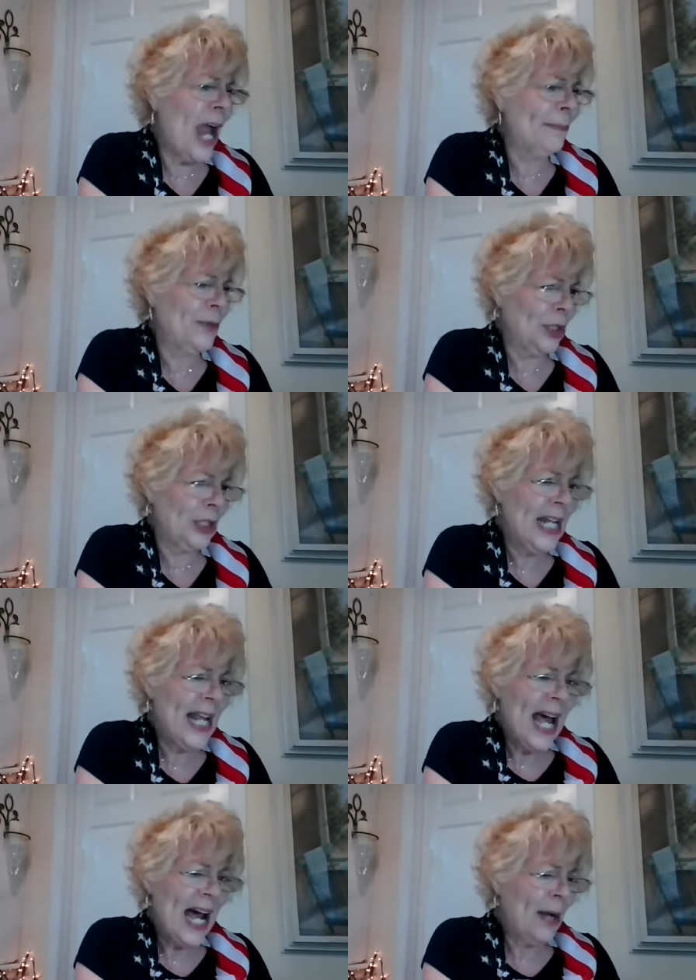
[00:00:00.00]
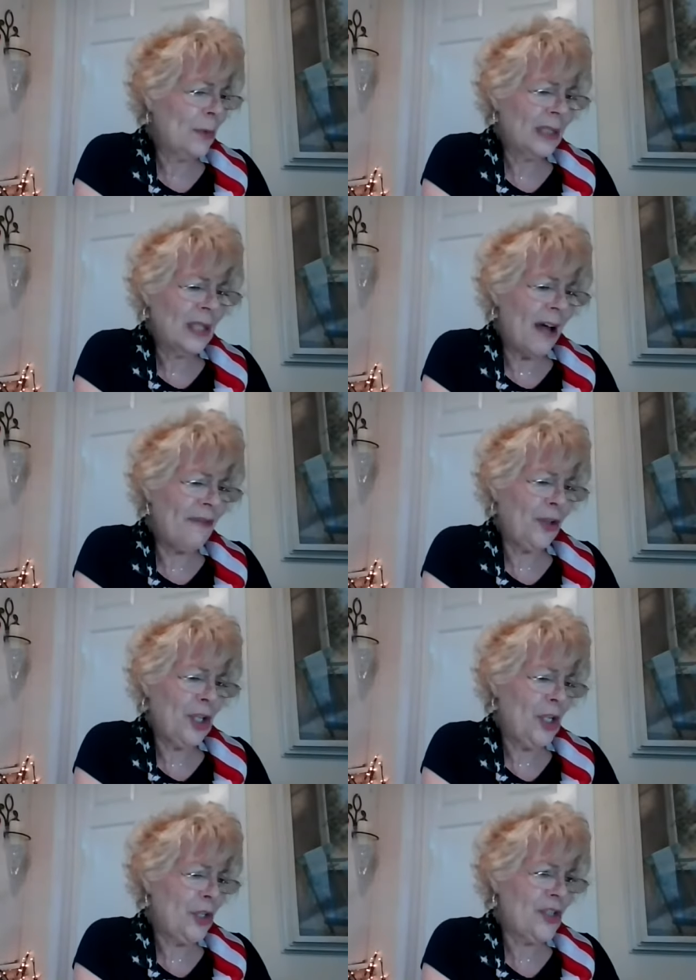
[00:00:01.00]
chapter I would love for
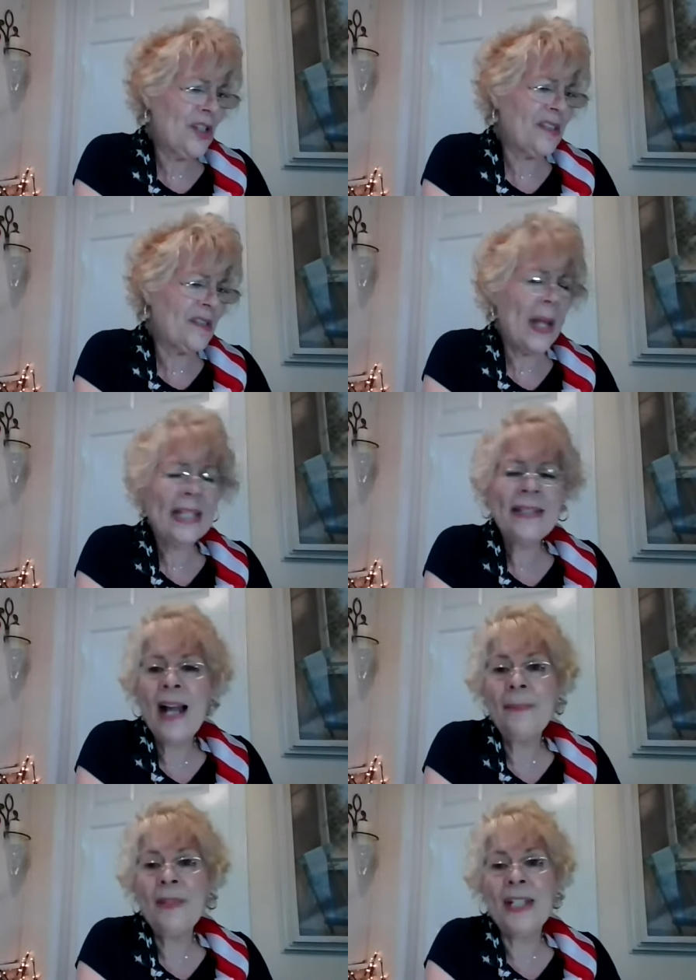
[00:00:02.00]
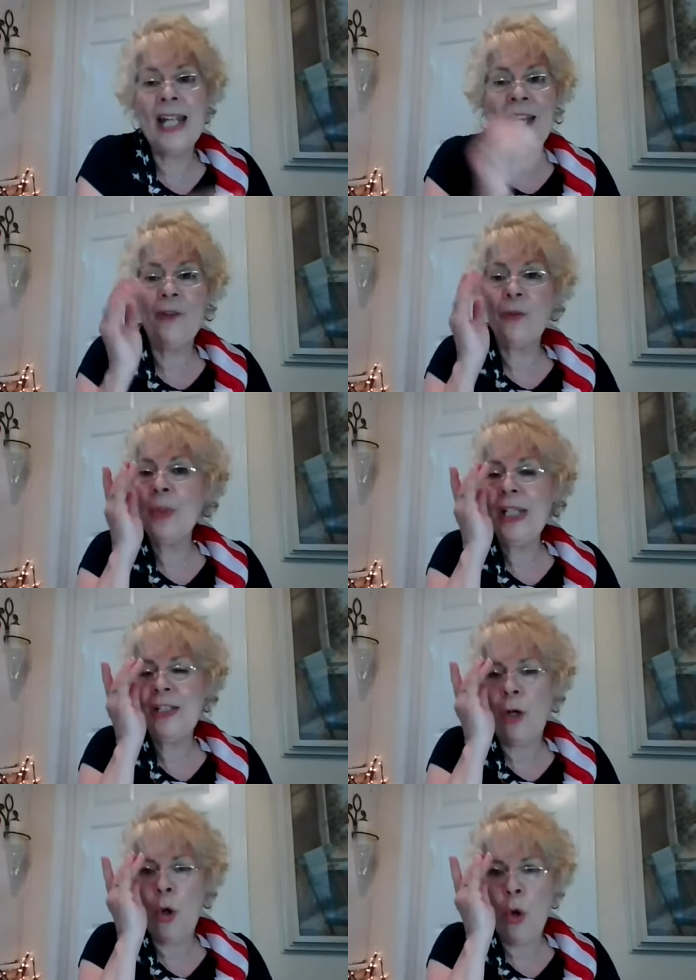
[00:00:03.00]
you to just spend time today to
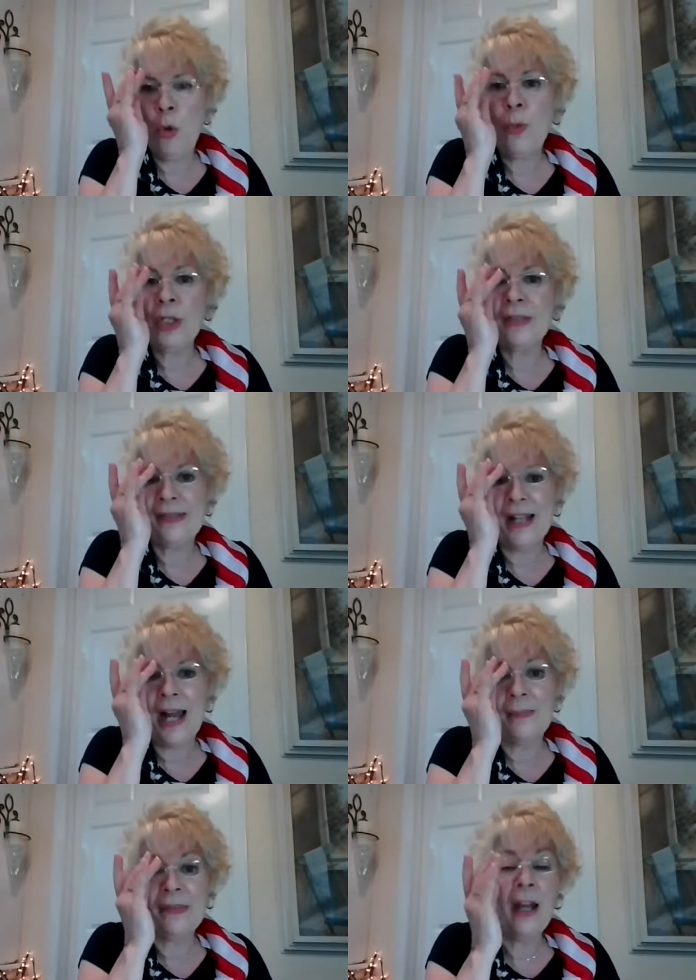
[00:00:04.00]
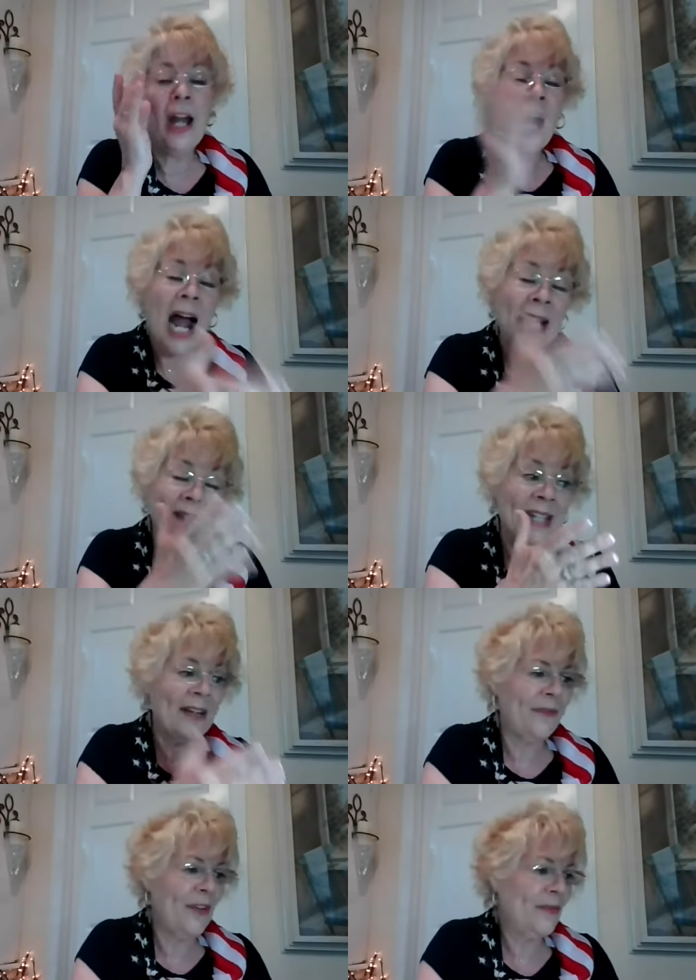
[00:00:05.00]
read the whole book of Psalms, Isaiah